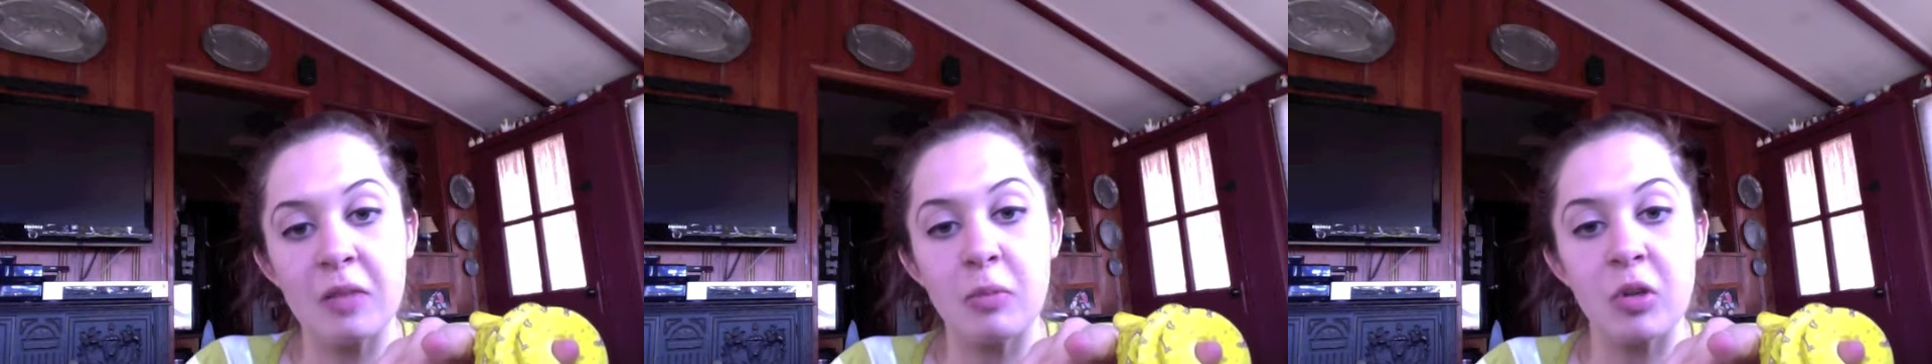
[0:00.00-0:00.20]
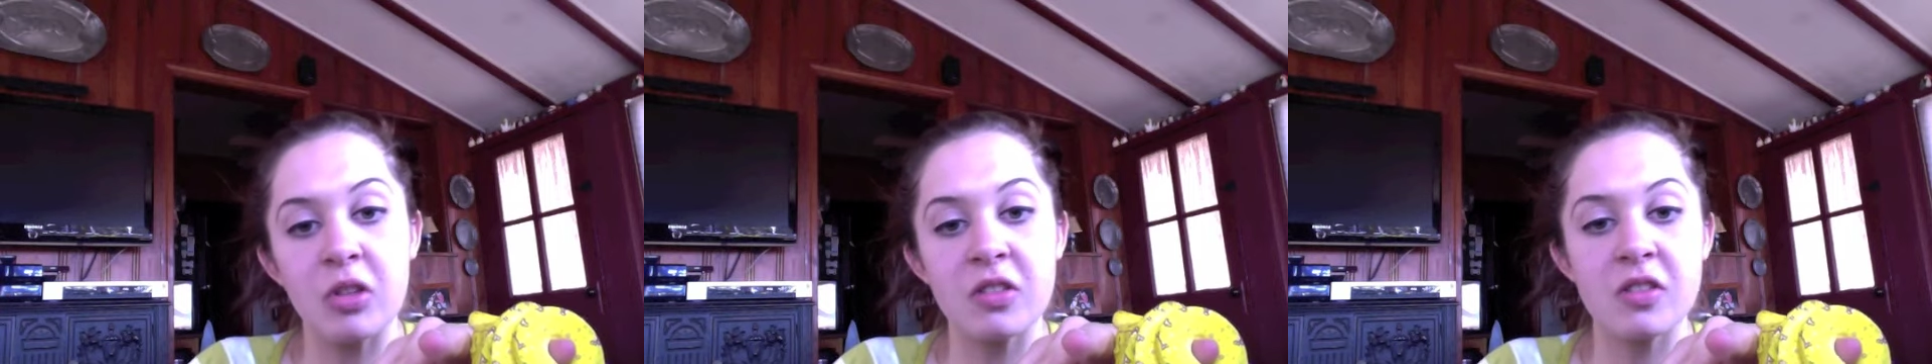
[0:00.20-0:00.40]

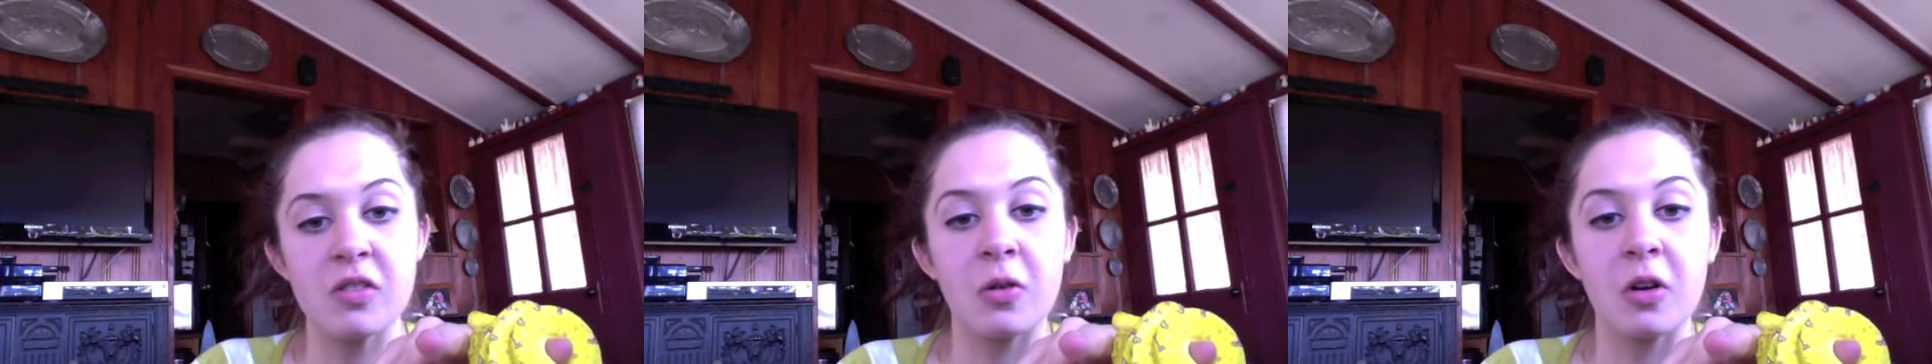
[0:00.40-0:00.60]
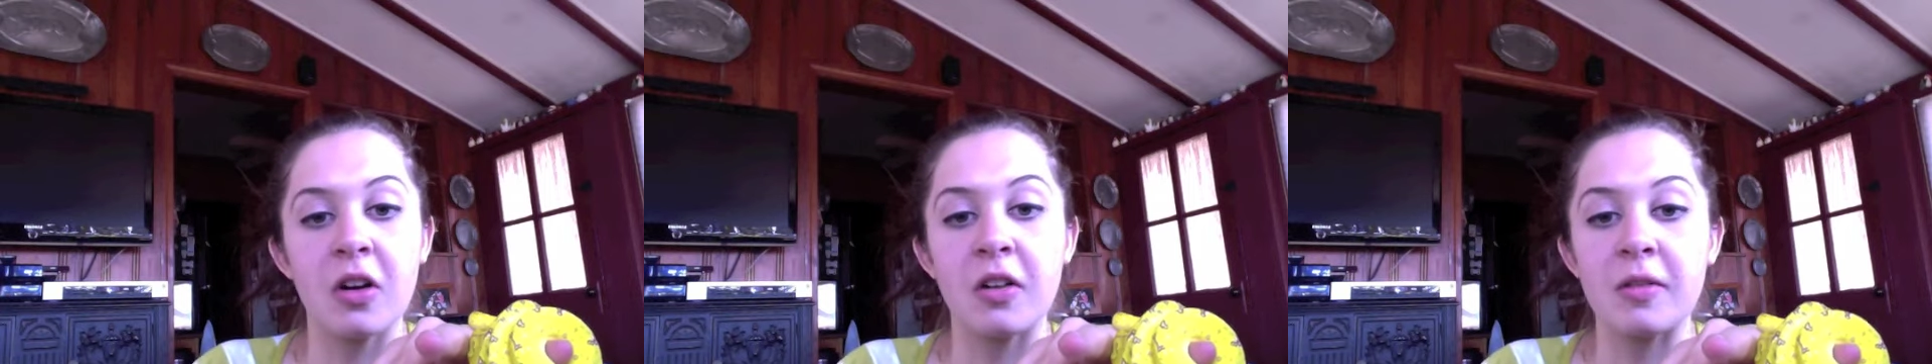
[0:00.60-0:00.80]

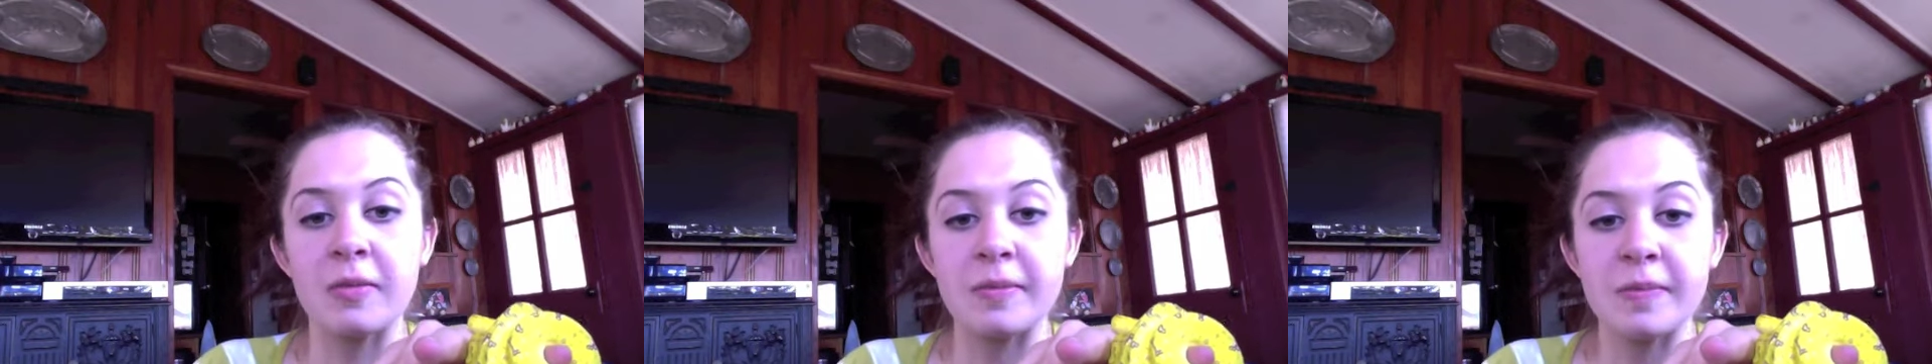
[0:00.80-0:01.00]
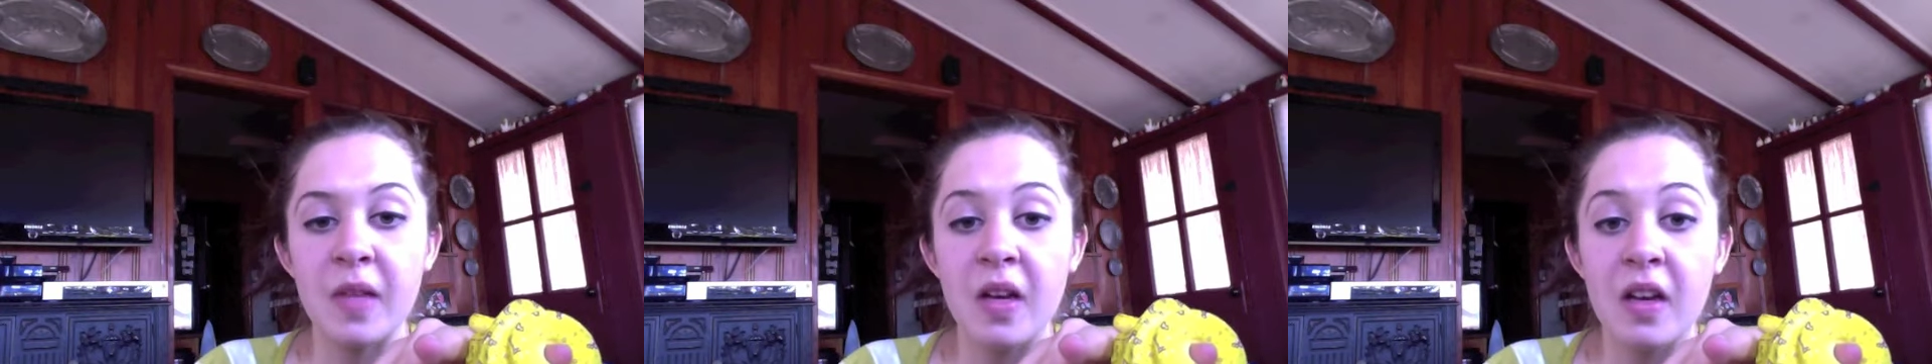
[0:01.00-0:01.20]
bookstore
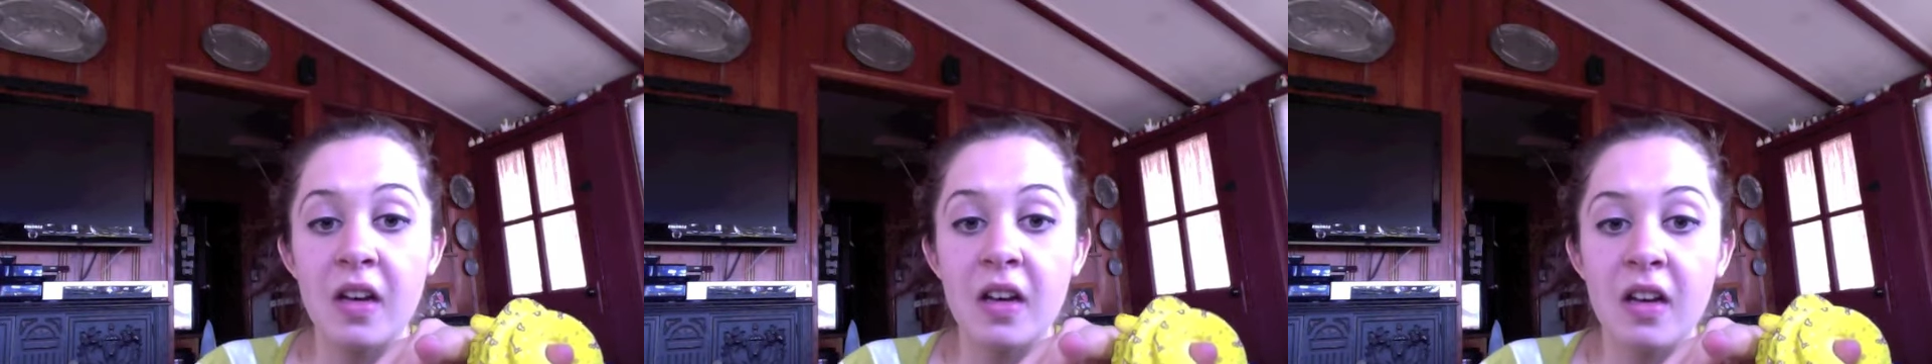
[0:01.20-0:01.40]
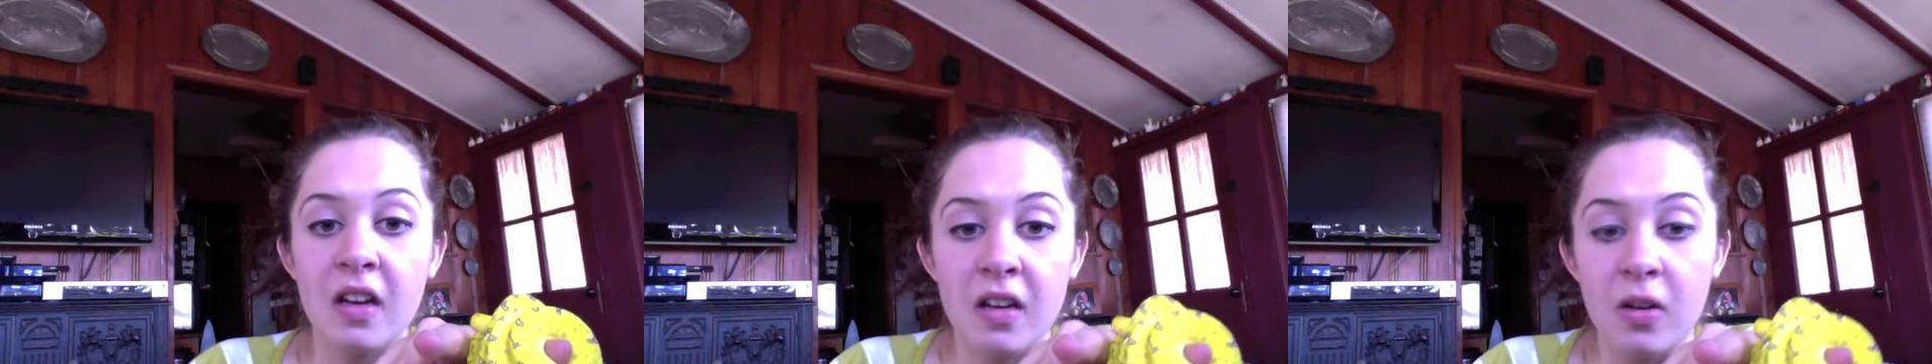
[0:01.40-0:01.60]

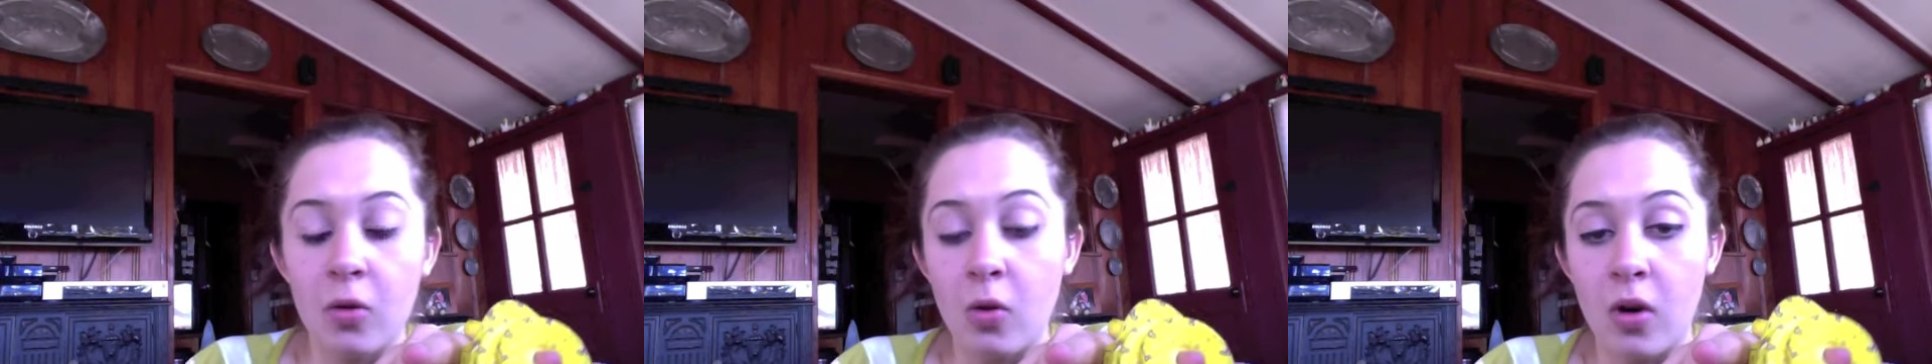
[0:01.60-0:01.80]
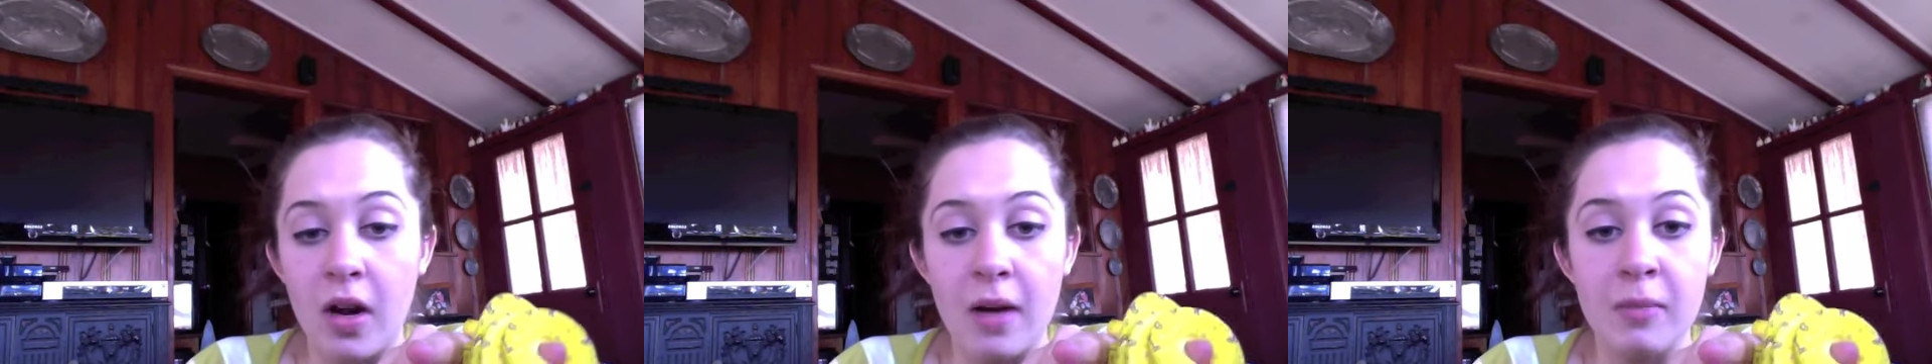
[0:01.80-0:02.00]

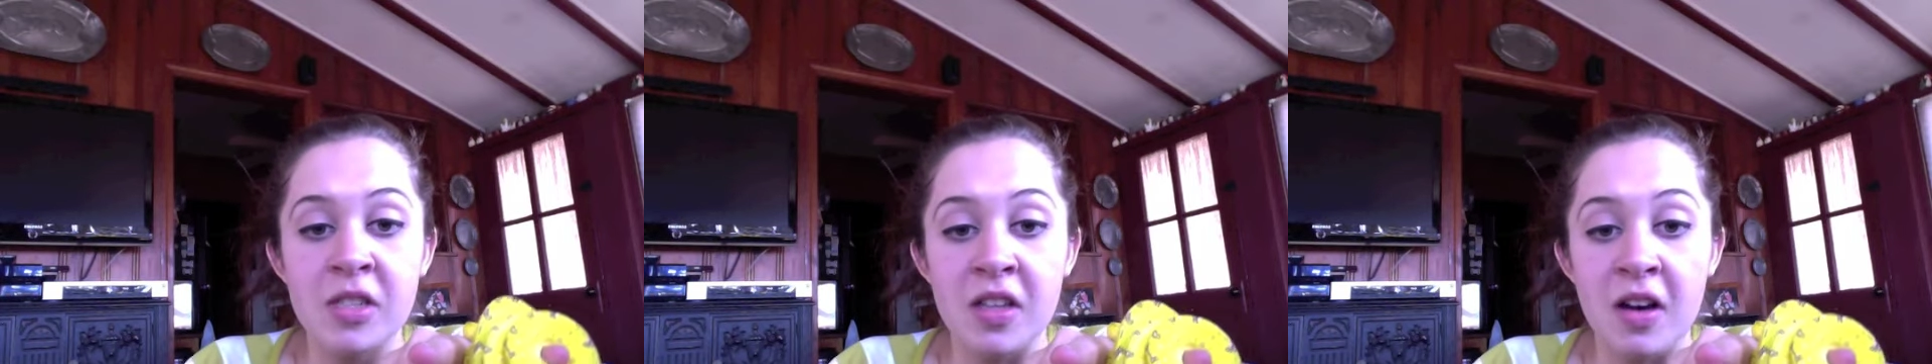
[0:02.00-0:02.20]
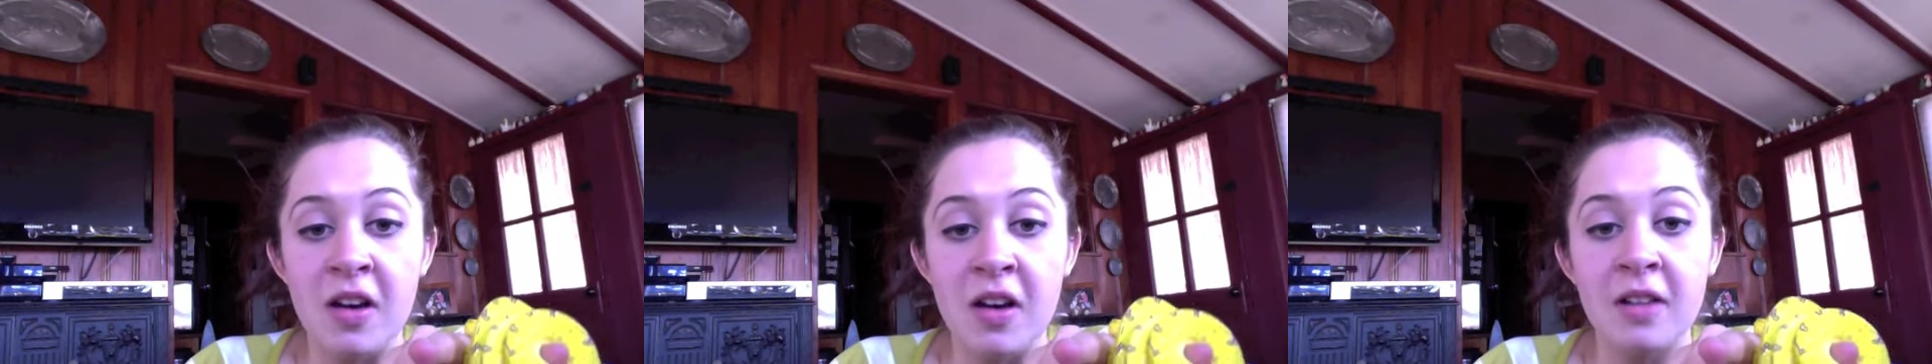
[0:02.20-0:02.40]
or
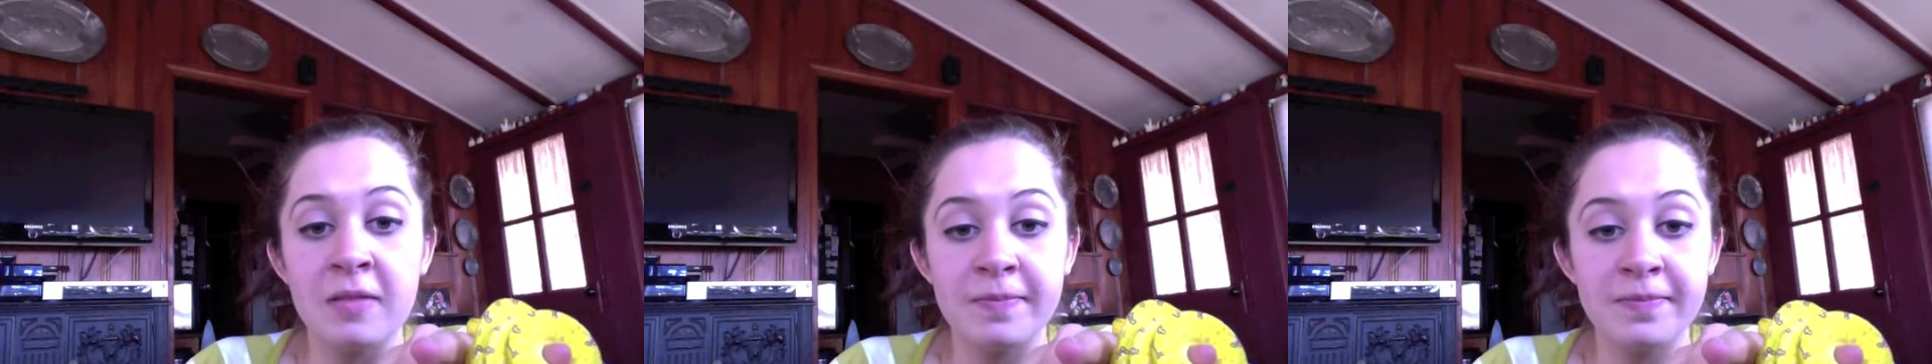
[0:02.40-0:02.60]
Amazon.